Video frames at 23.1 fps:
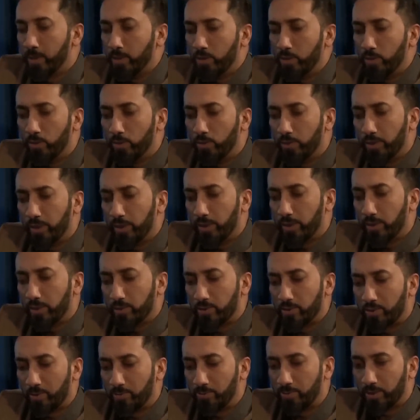you think the
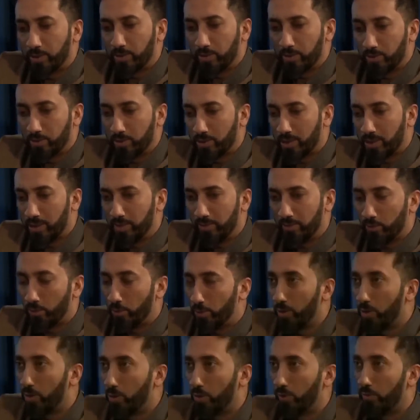subject is kind of
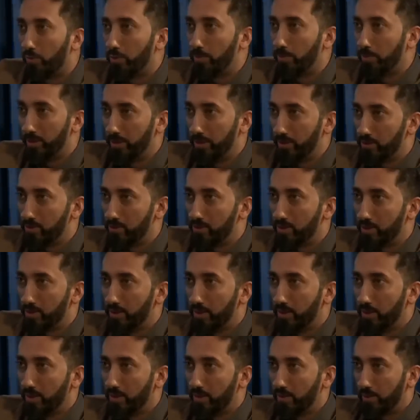going all over the place
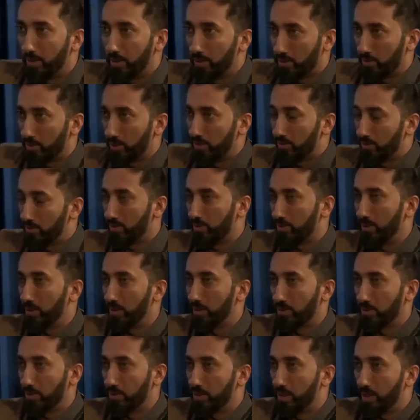right? It's it's
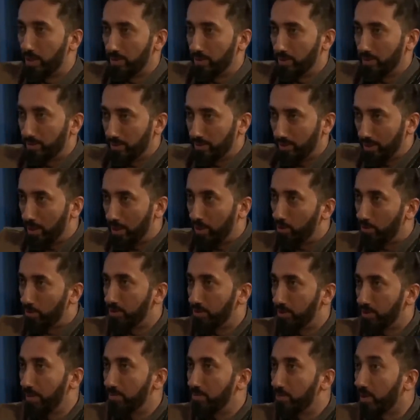it's not staying on the
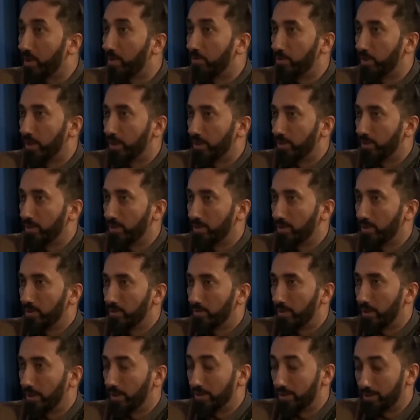same subject,
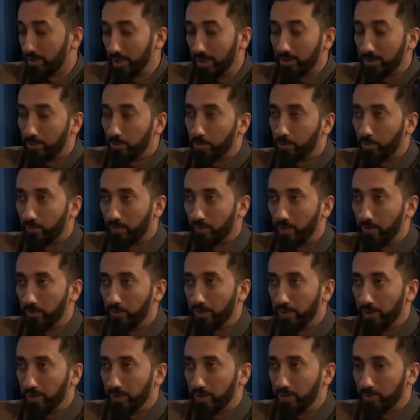right? It's saying some profound
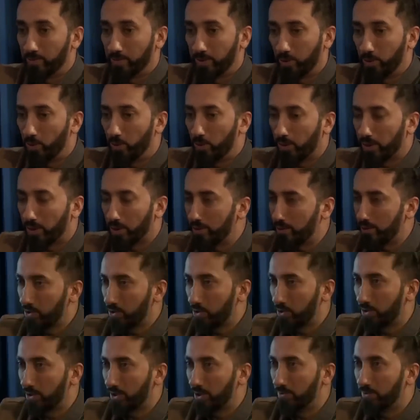things, but the
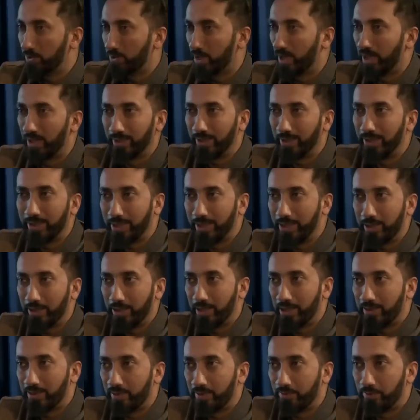organization seems unlike
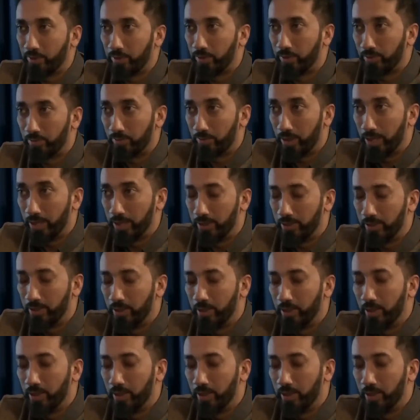anything I've ever read,